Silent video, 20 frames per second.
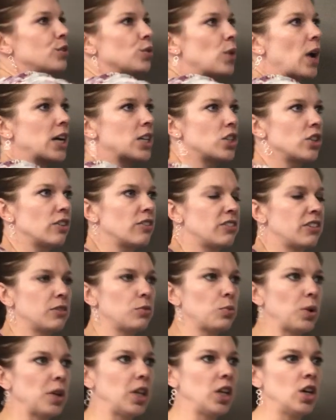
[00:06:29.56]
directors is
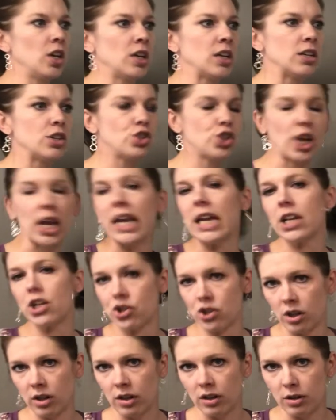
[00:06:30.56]
really going to
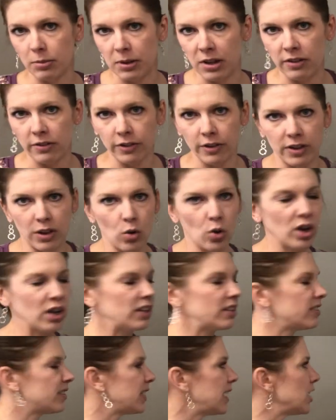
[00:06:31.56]
change a little bit for the
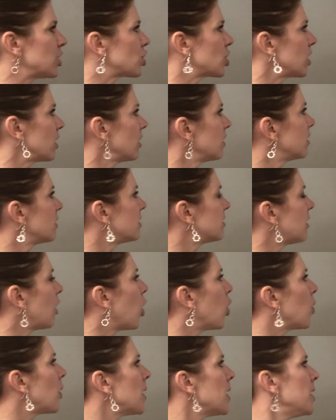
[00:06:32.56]
organization.
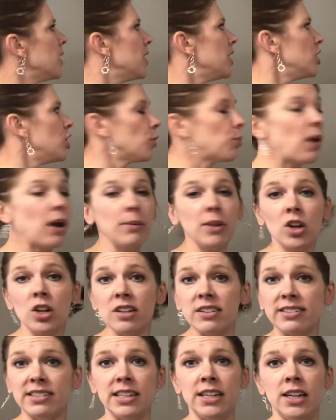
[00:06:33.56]
So you're probably going
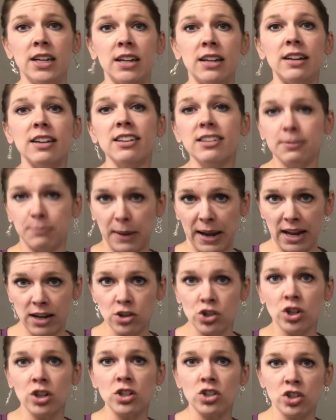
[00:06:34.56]
to see an
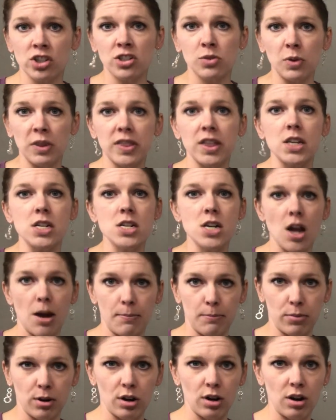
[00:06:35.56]
expansion just with the
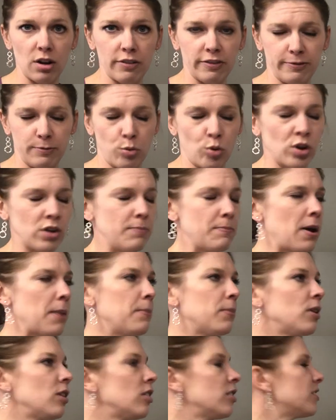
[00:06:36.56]
number of board
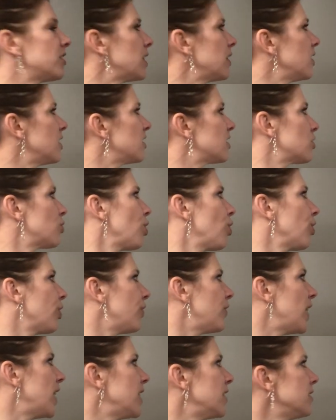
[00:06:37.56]
members in this growth
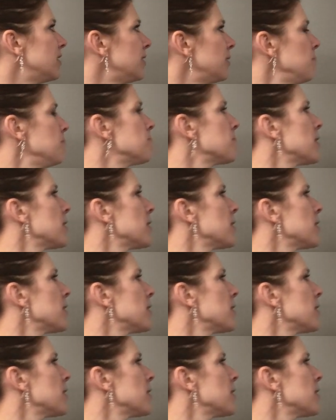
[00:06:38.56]
phase.